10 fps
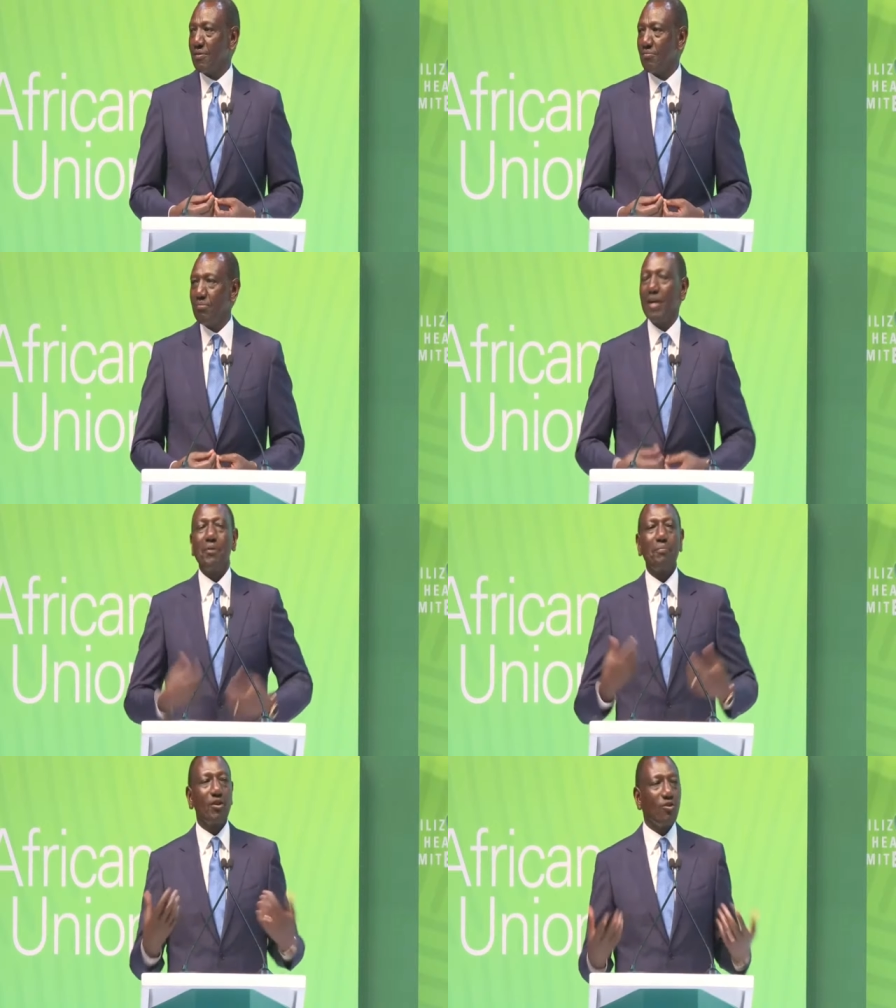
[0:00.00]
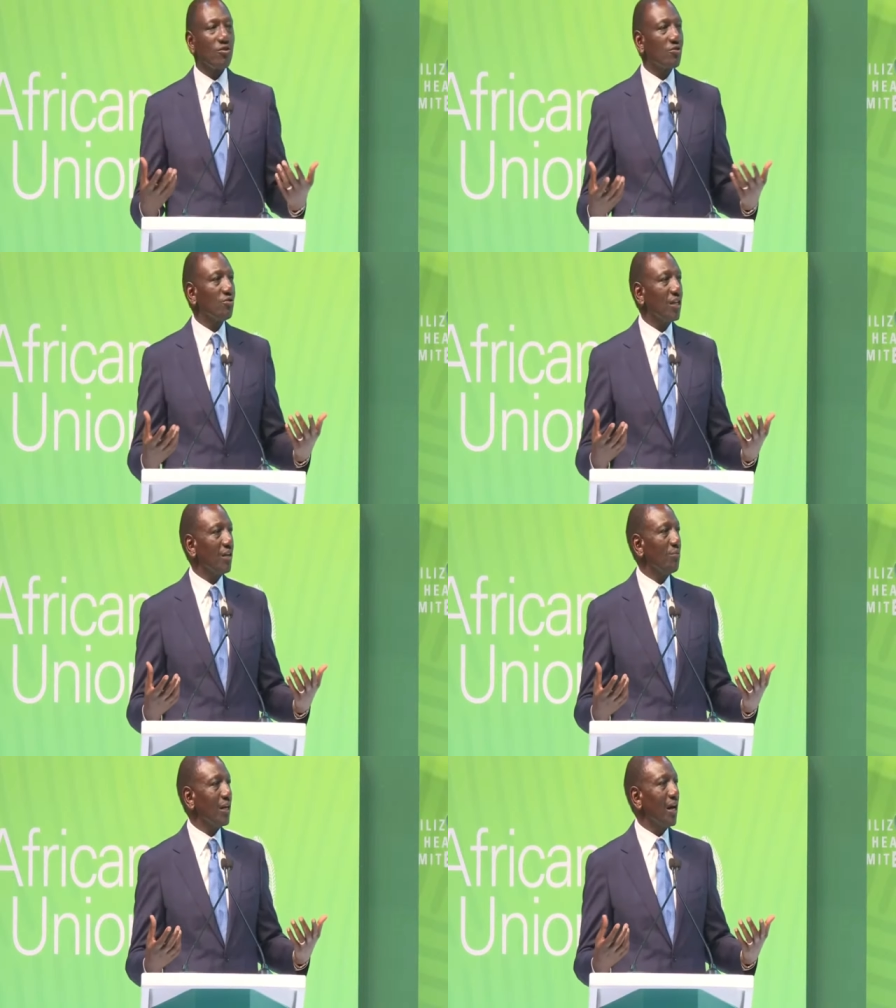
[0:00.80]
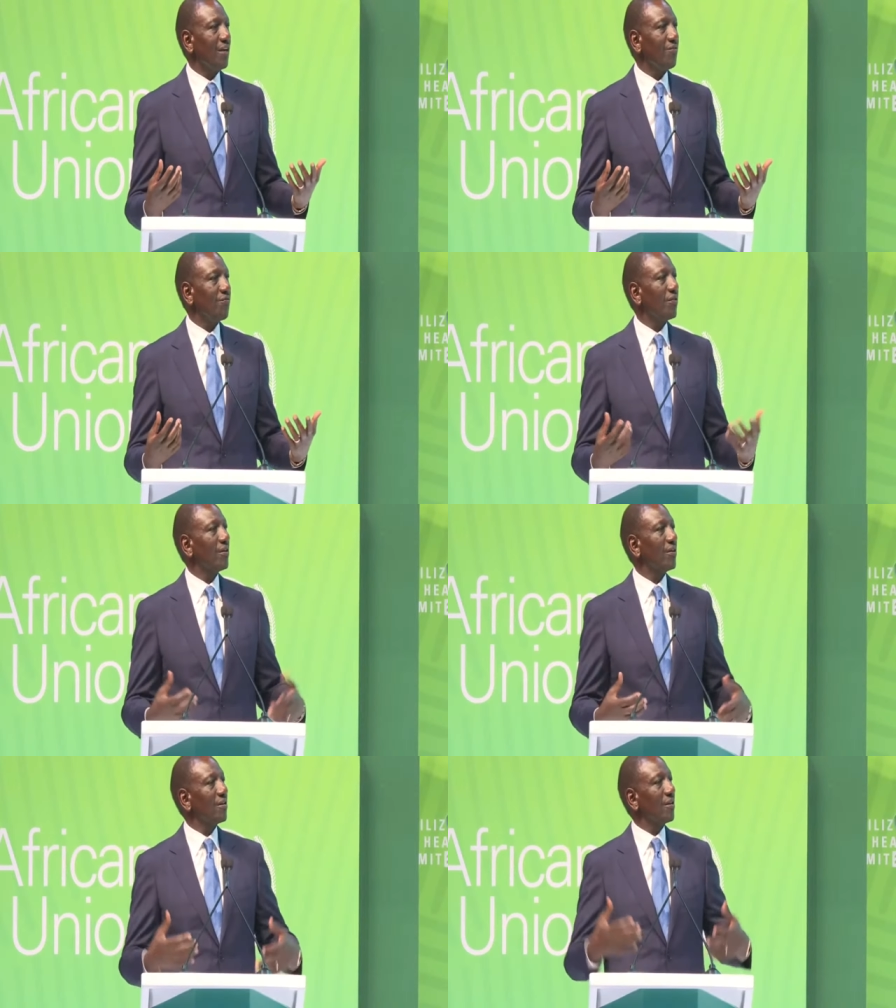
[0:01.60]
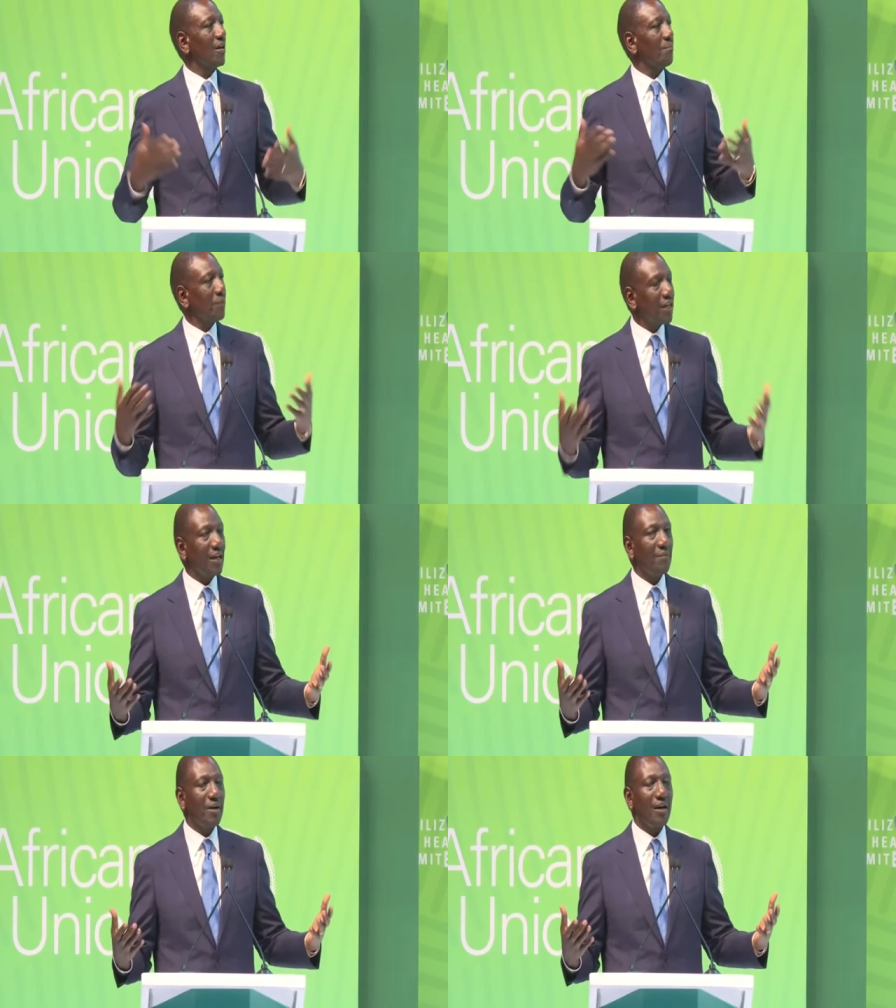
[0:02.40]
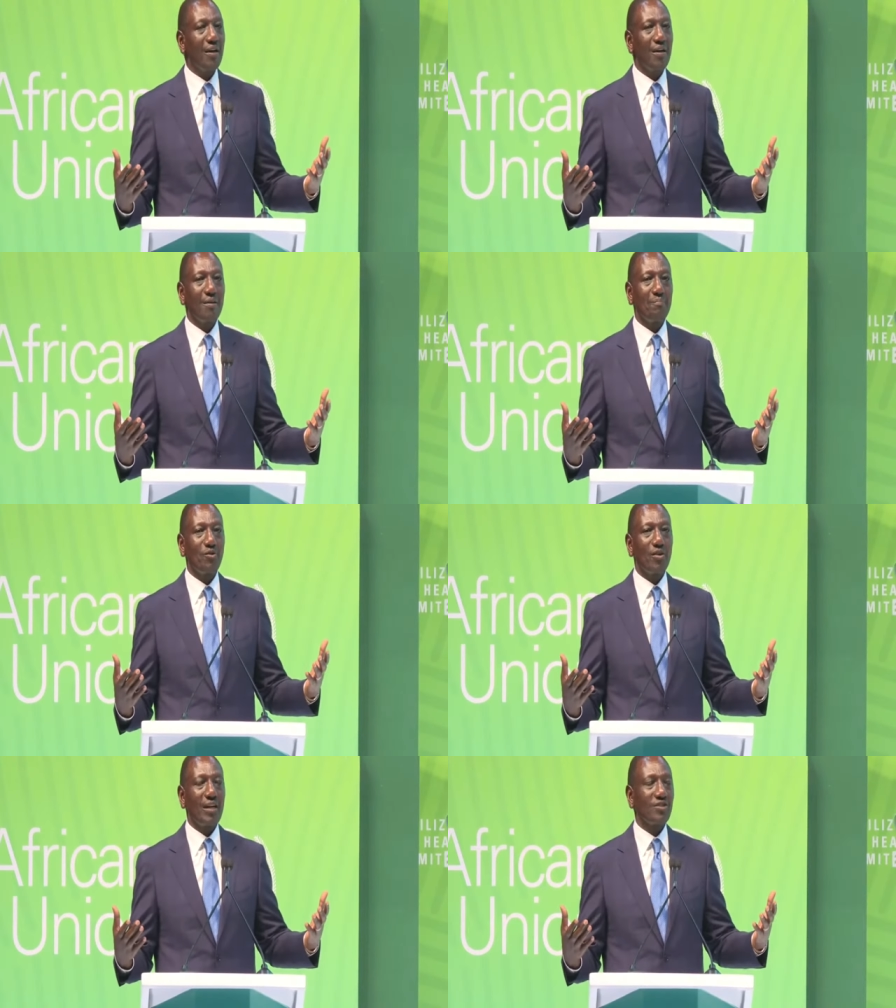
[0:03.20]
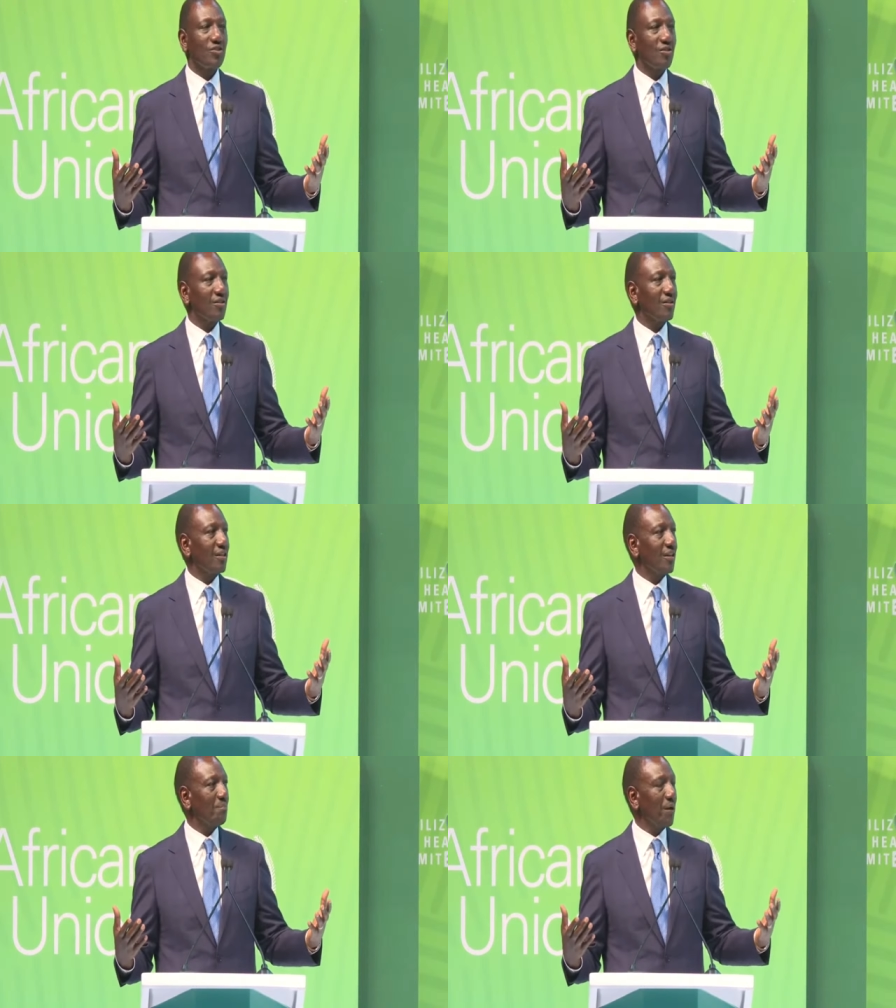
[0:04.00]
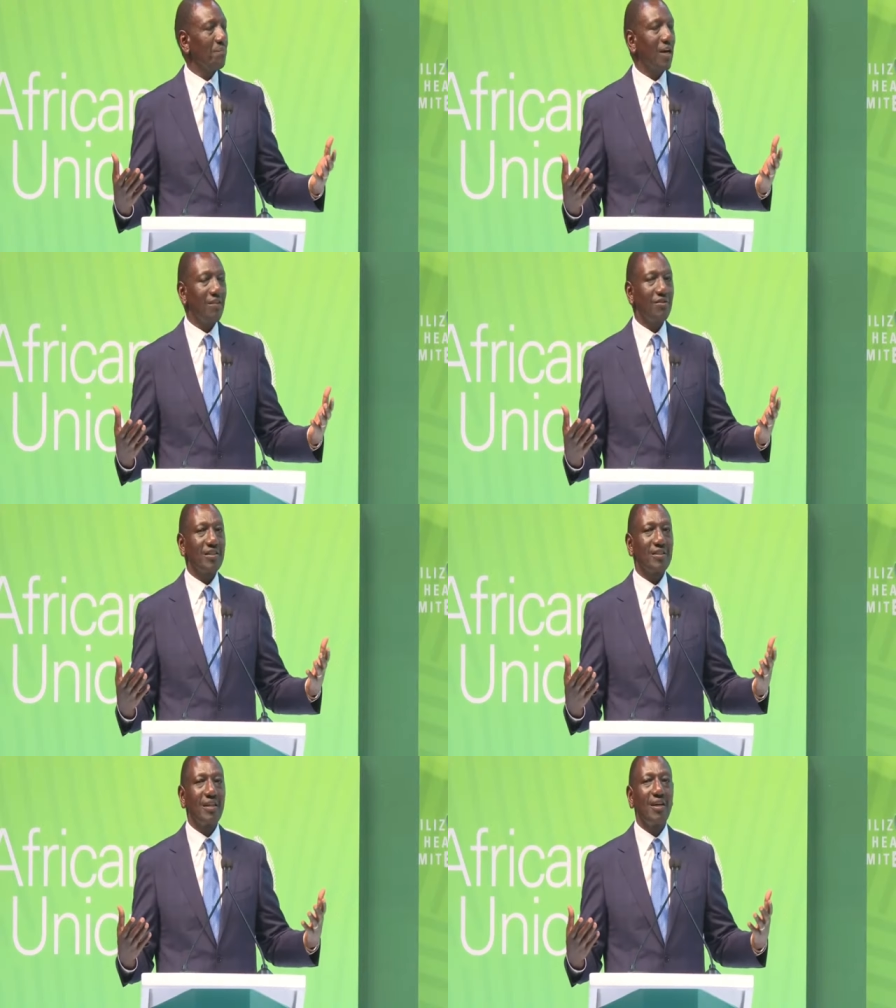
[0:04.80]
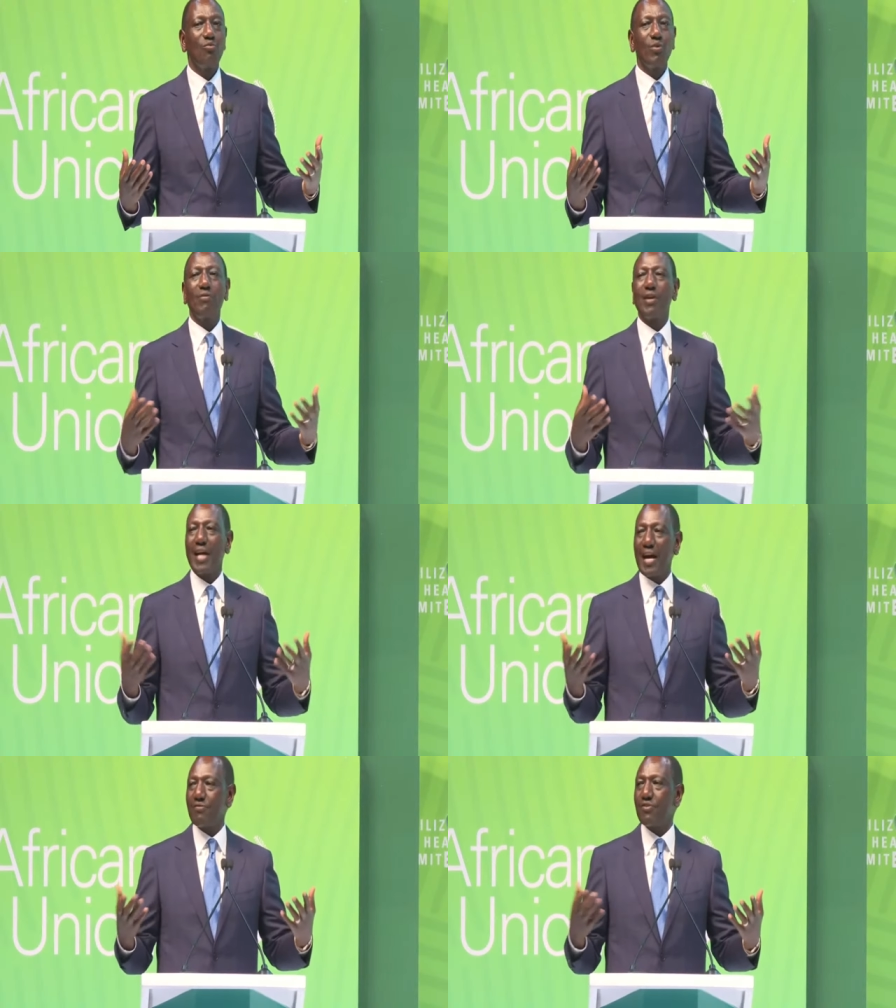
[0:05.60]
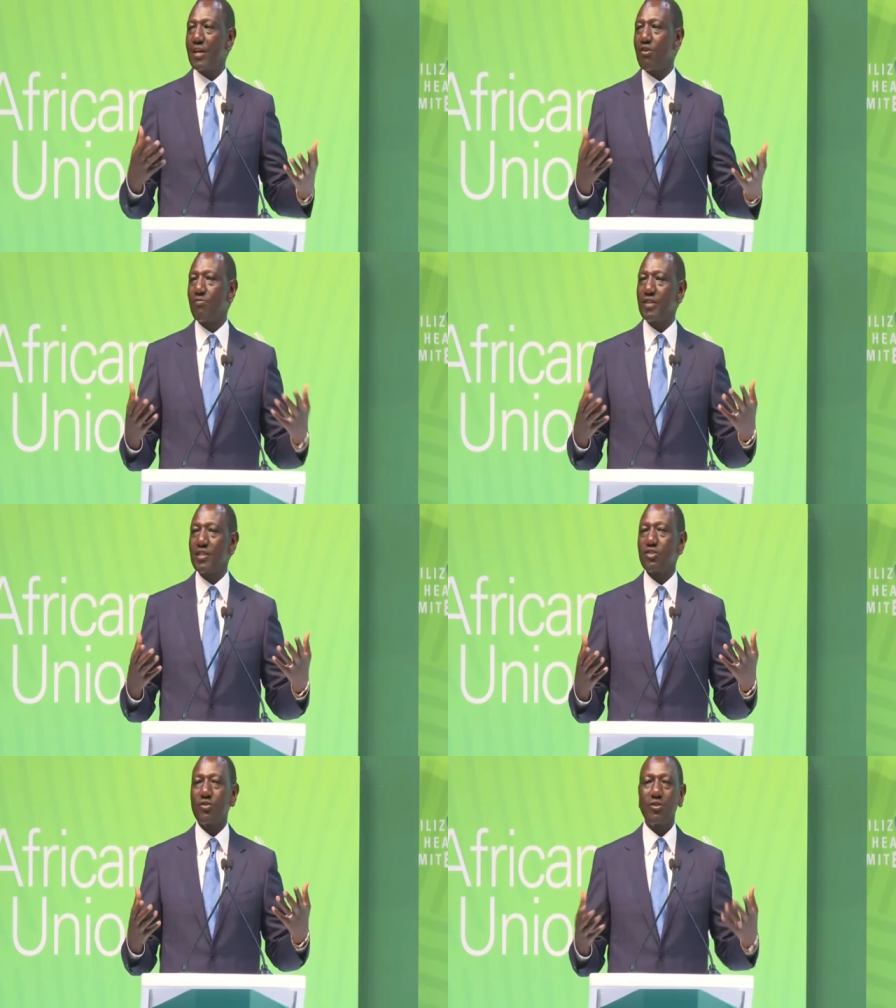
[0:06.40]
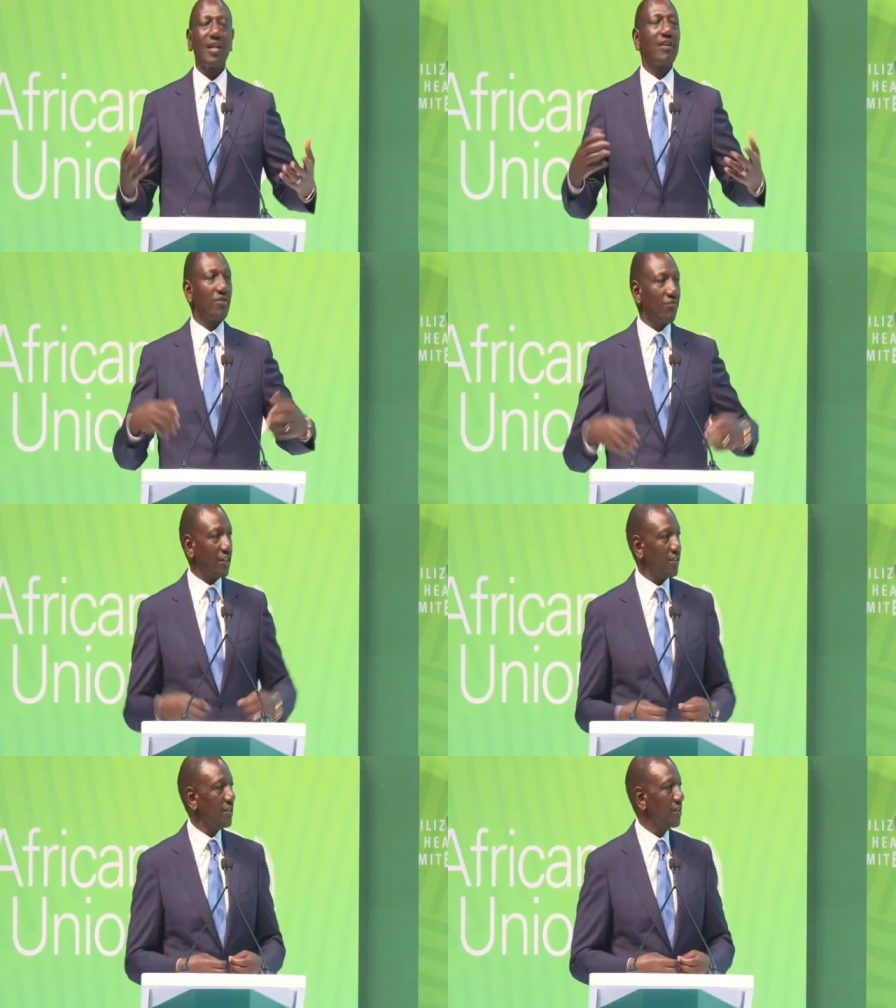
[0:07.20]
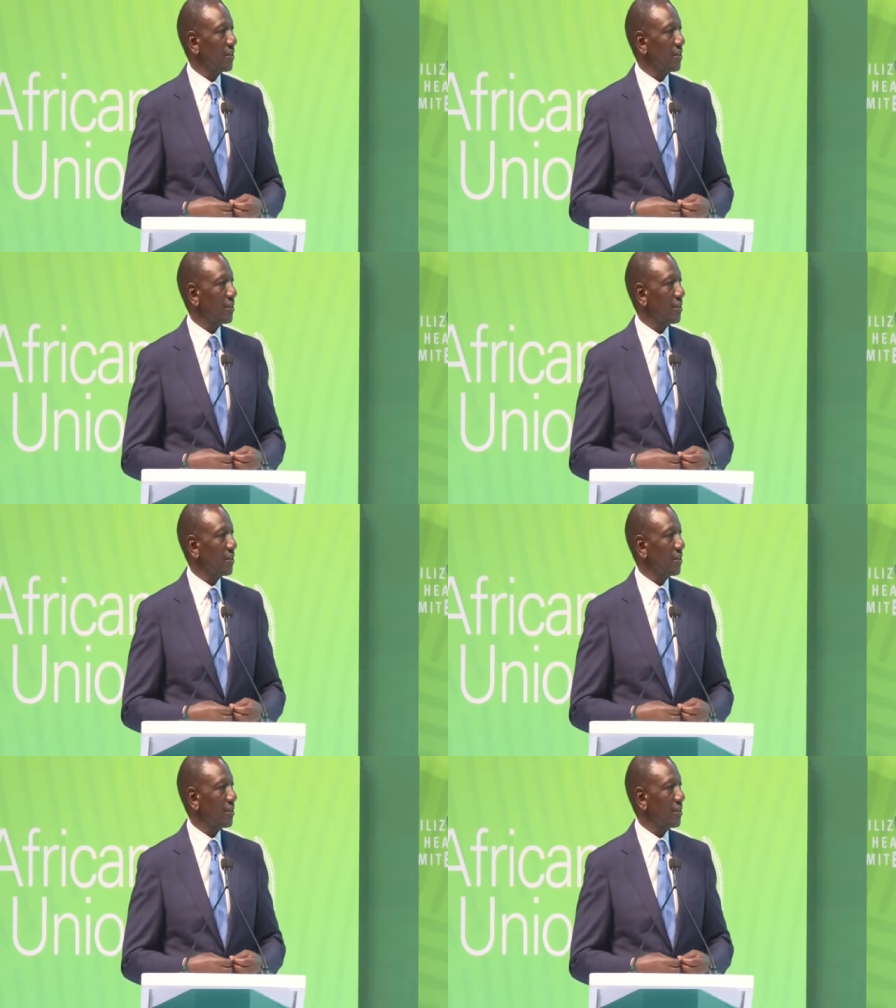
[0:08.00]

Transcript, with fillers: Maybe because today we have a bigger production, bumper harvest, we will have the conversation in reverse.